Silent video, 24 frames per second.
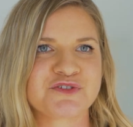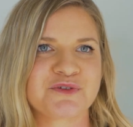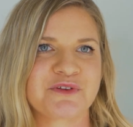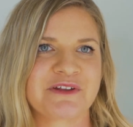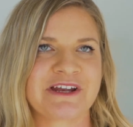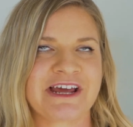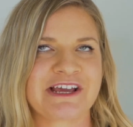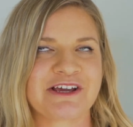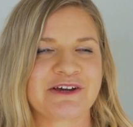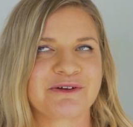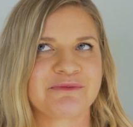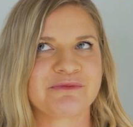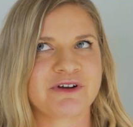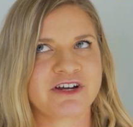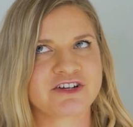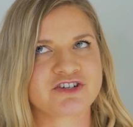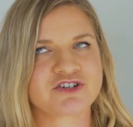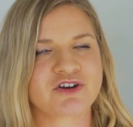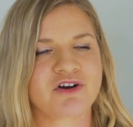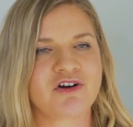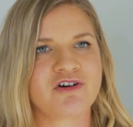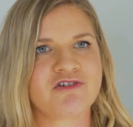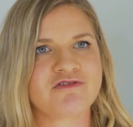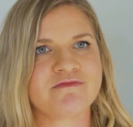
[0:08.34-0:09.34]
so that I could rush
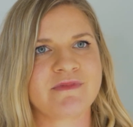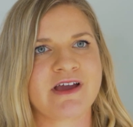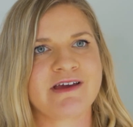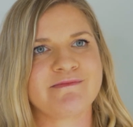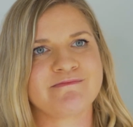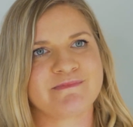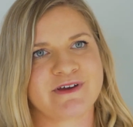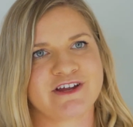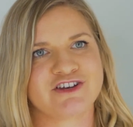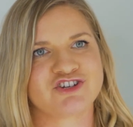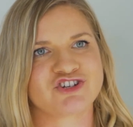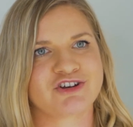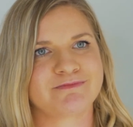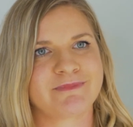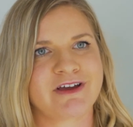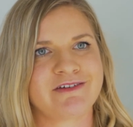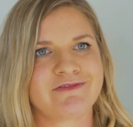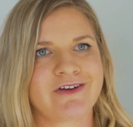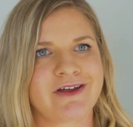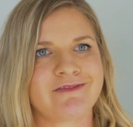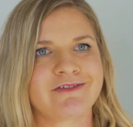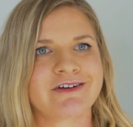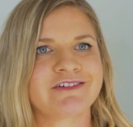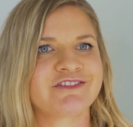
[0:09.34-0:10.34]
home and binge on my
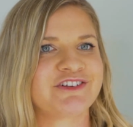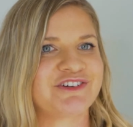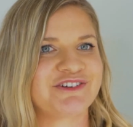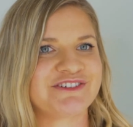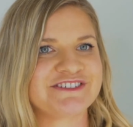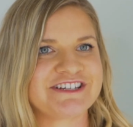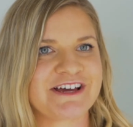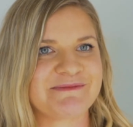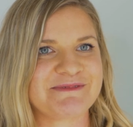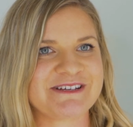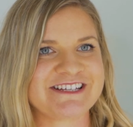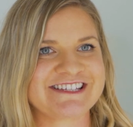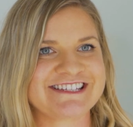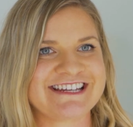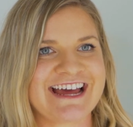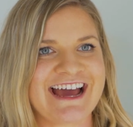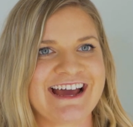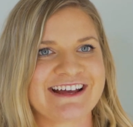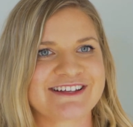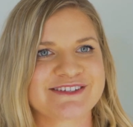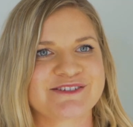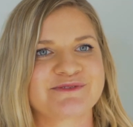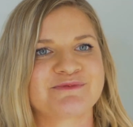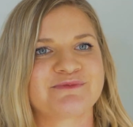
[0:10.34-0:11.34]
favorite Little Debbie
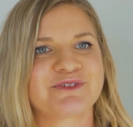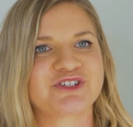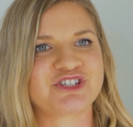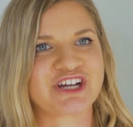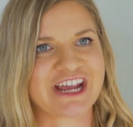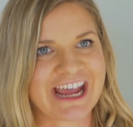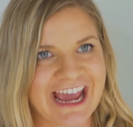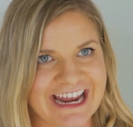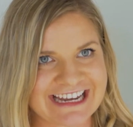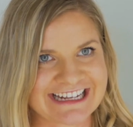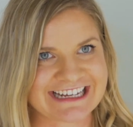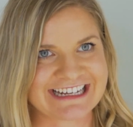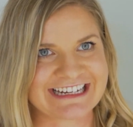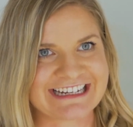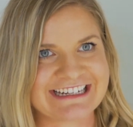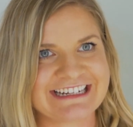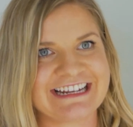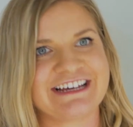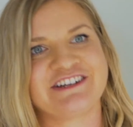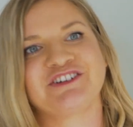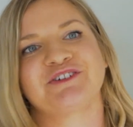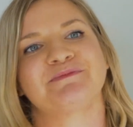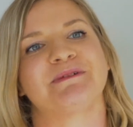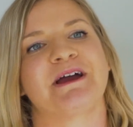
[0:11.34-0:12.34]
snacks, which I had hidden
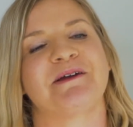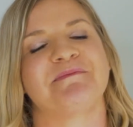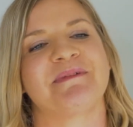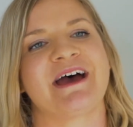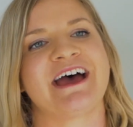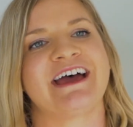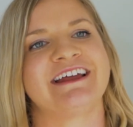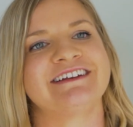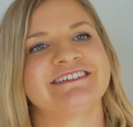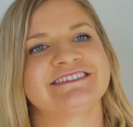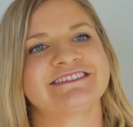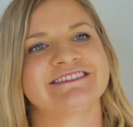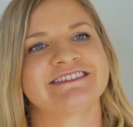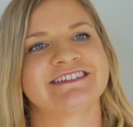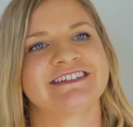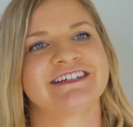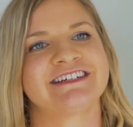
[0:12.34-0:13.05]
under my bed.